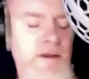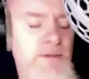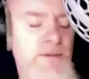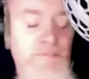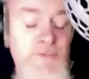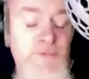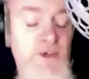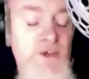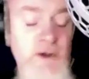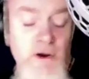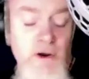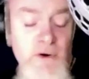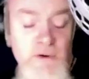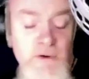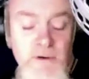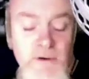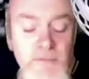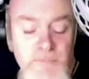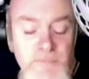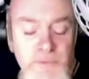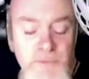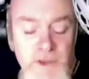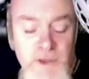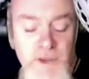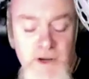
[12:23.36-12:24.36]
so
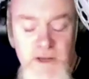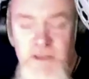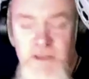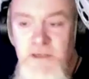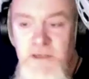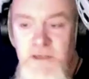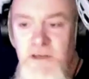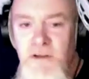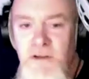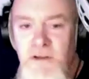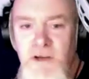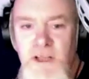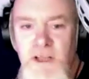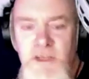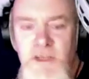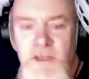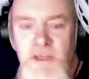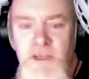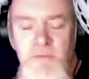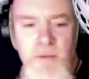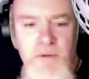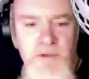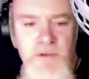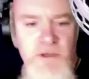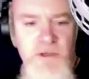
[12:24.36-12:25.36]
you need to be
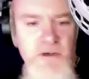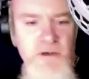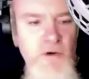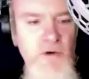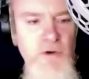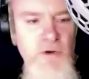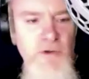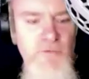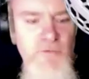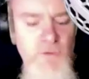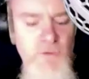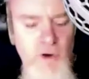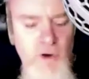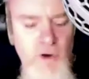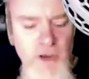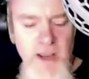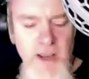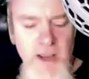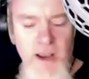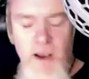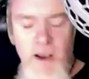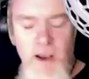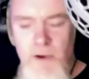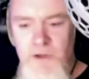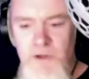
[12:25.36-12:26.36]
able to know you've got 8
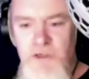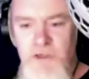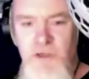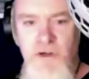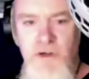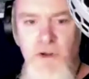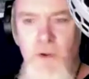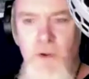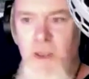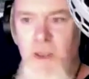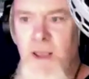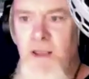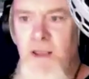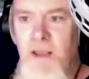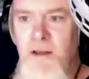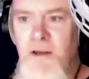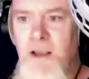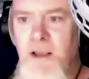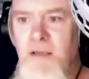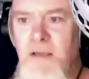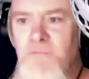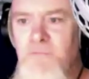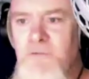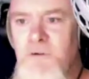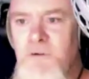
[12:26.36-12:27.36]
hours to do it, and you
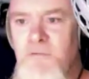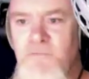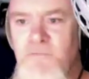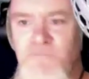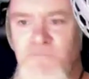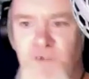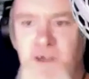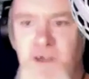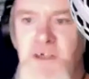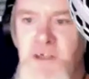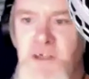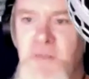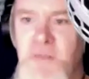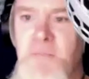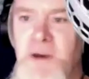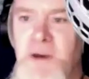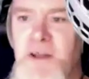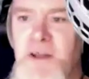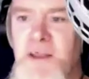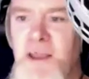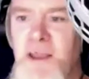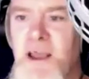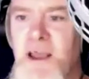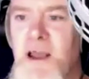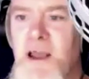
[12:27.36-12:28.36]
have to have finished it by
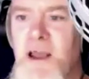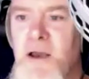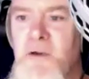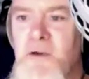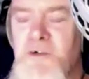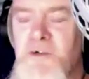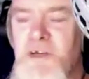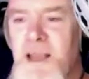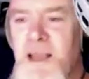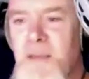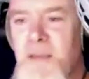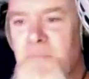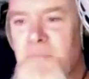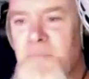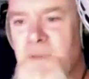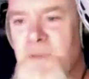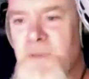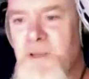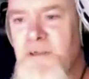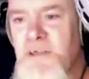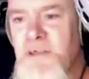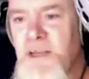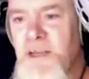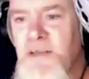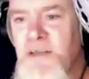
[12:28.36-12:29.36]
the 8 hours. You can't be
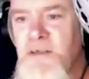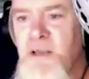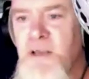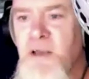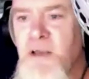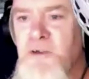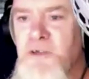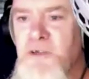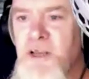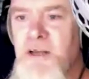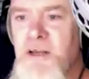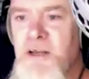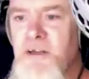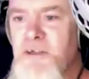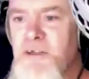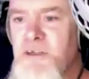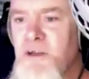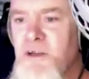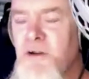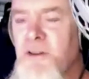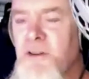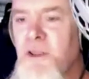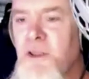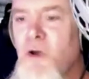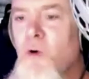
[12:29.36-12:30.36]
6 hours in and
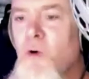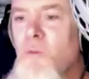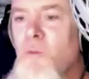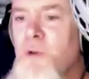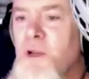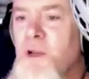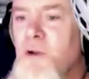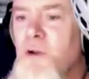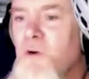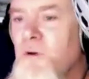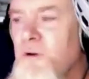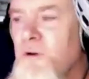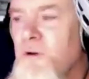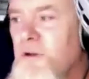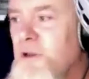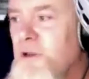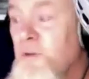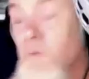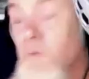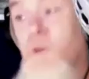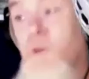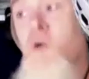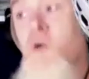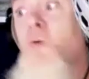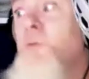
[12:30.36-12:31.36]
still in the opening going,
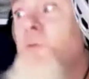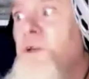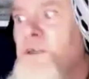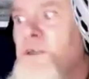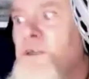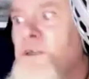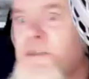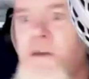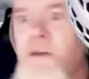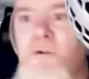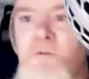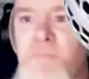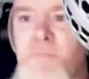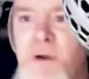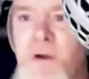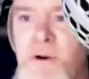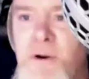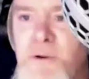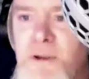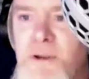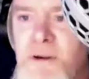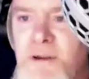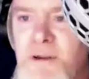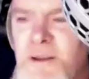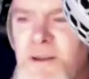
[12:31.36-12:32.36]
well, the opening sounds
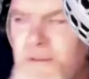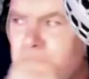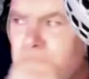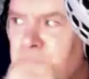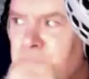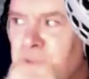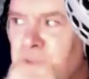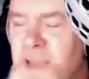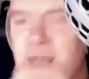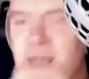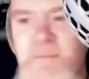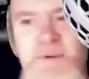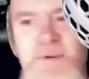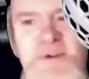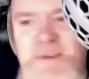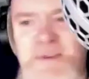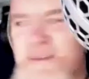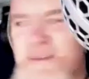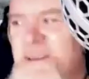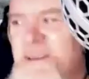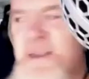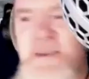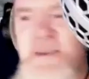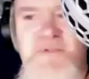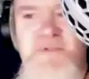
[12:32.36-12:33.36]
brilliant. Yeah, but
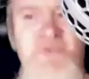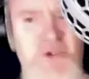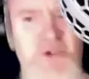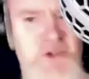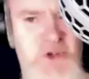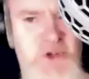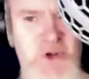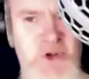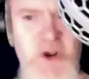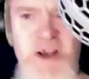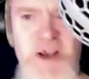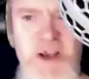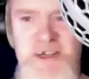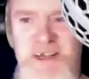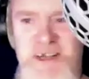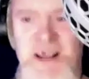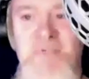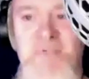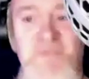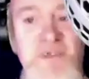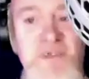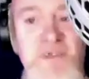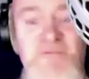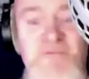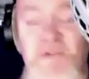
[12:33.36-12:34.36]
you've got 2 hours
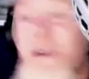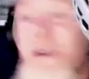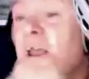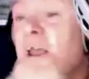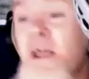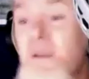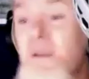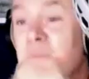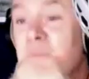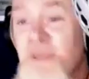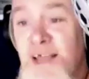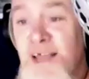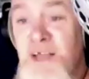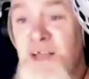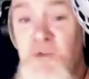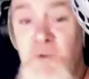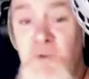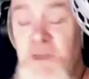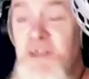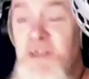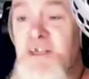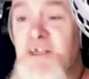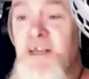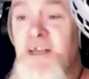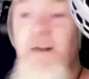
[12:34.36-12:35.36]
left to finish. But that's what
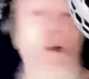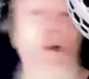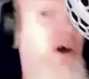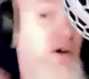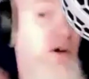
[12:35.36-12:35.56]
you see a lot